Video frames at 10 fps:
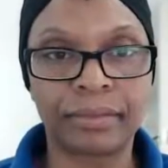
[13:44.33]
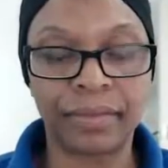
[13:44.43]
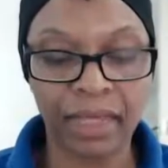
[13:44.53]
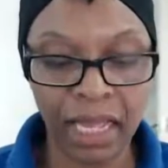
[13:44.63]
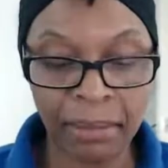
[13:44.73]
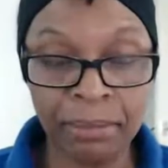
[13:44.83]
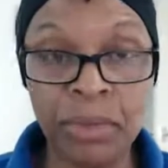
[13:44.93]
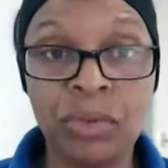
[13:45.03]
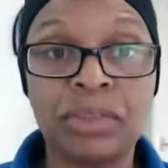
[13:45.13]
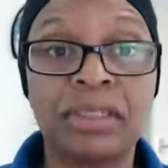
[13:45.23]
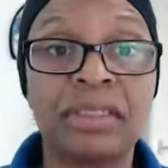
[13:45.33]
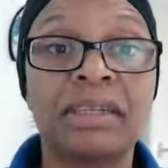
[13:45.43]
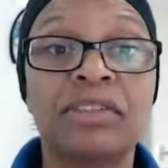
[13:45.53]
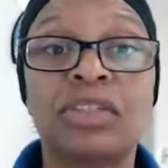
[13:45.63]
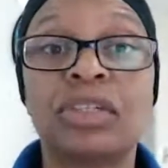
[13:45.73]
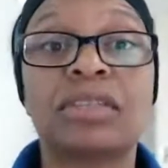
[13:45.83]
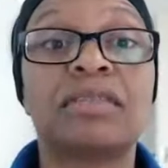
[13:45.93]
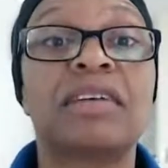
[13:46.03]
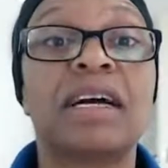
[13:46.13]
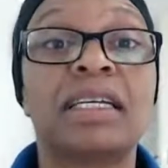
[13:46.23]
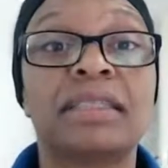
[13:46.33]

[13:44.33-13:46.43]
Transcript: Abuse is never justified.